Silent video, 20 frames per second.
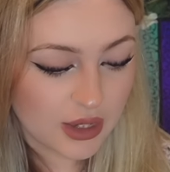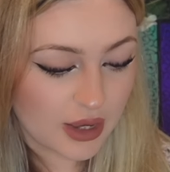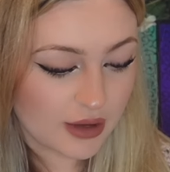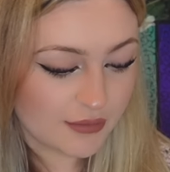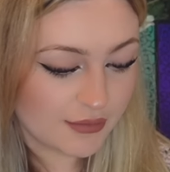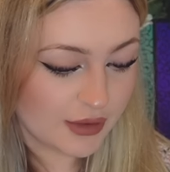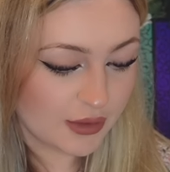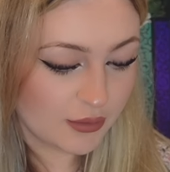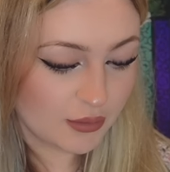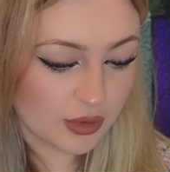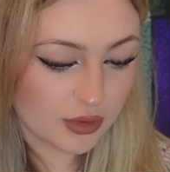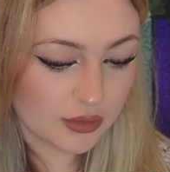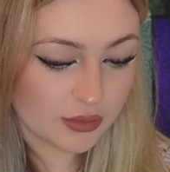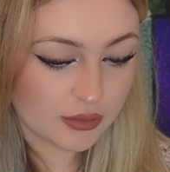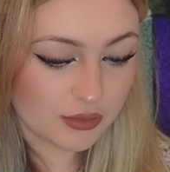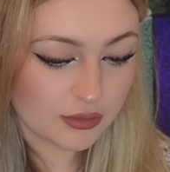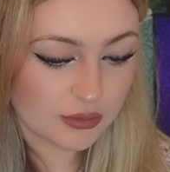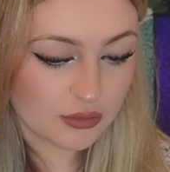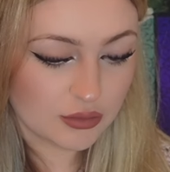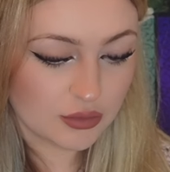if
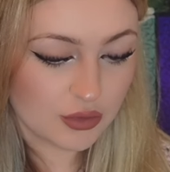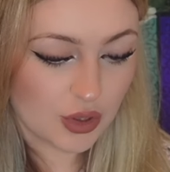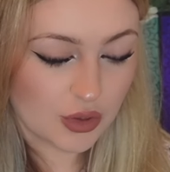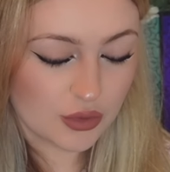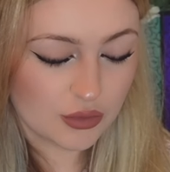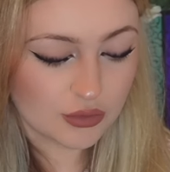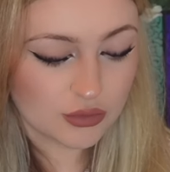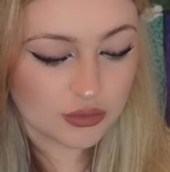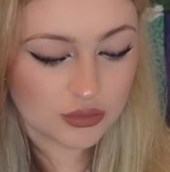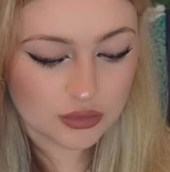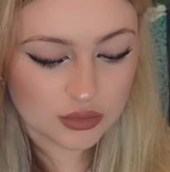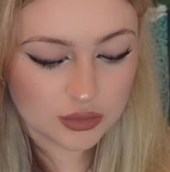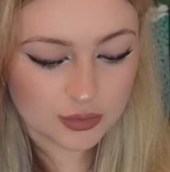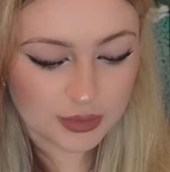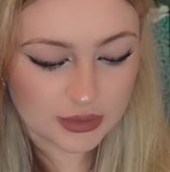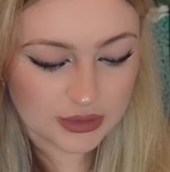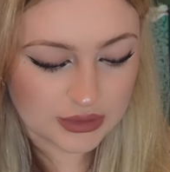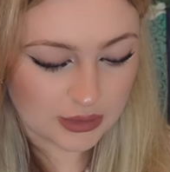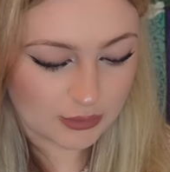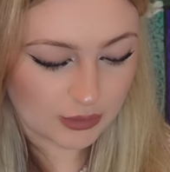anyone knows
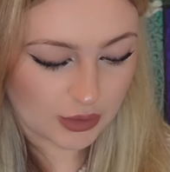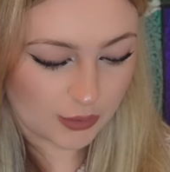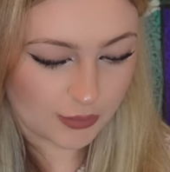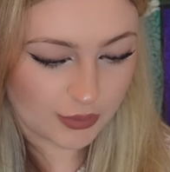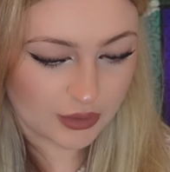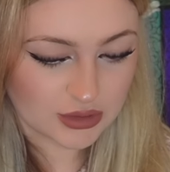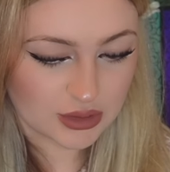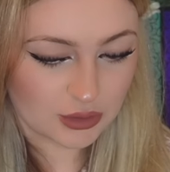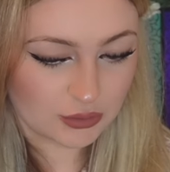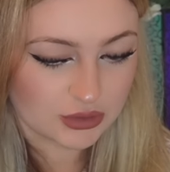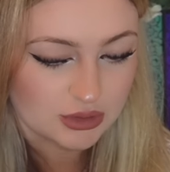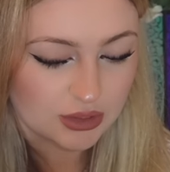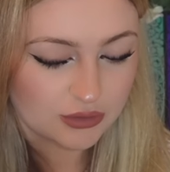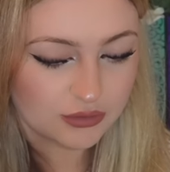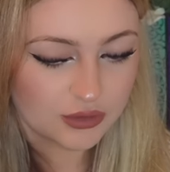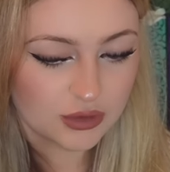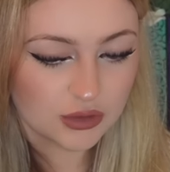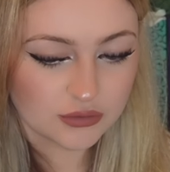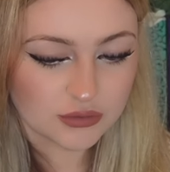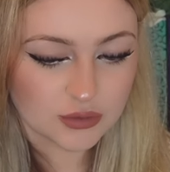please let me know because I would
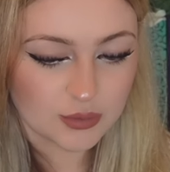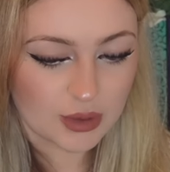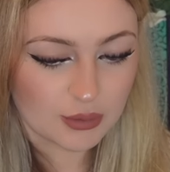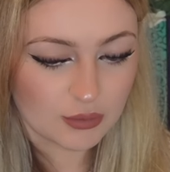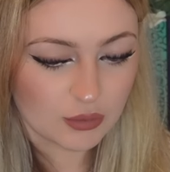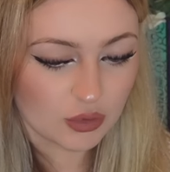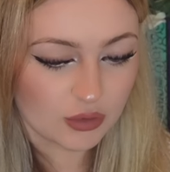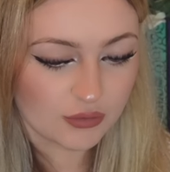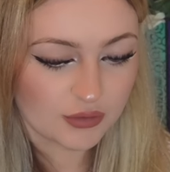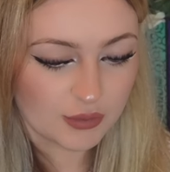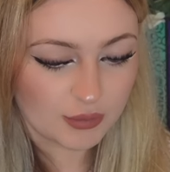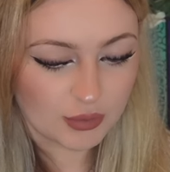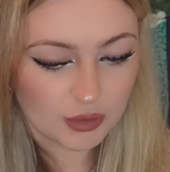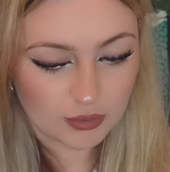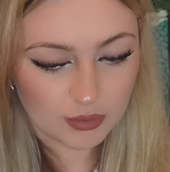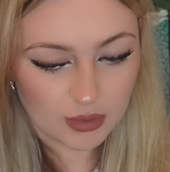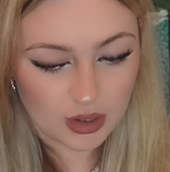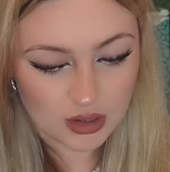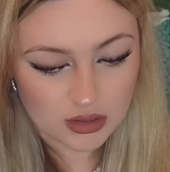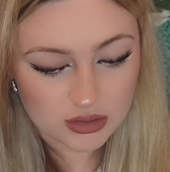definitely love to buy more of their
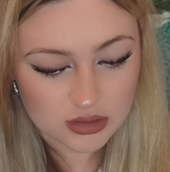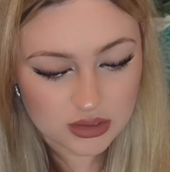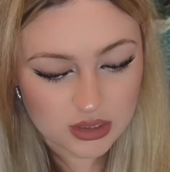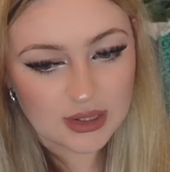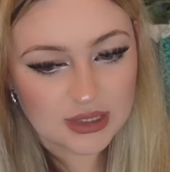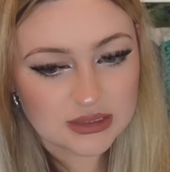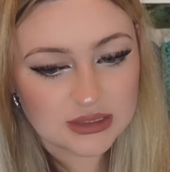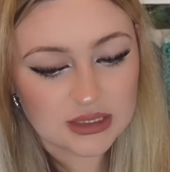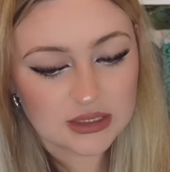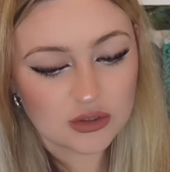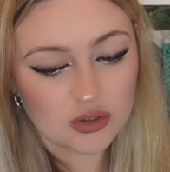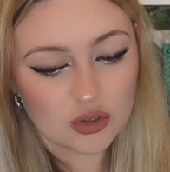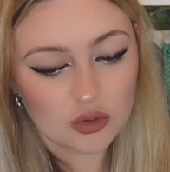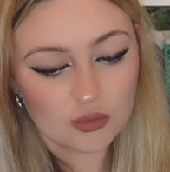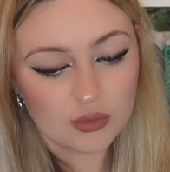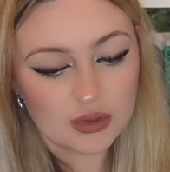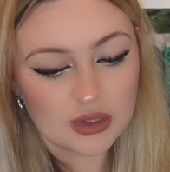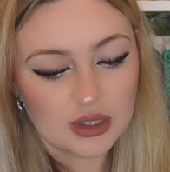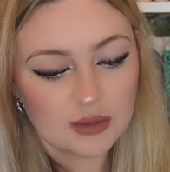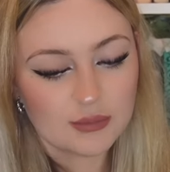bookmarks and it didn't
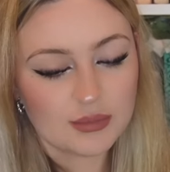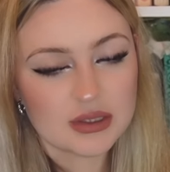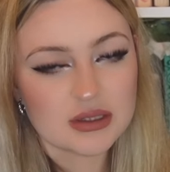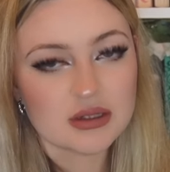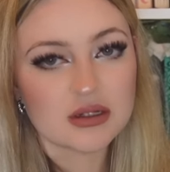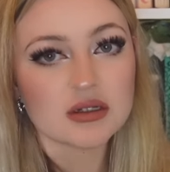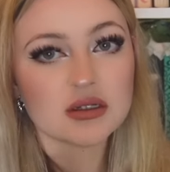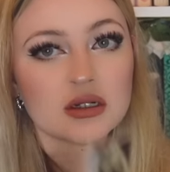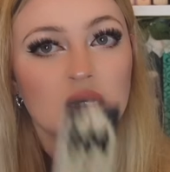come with a business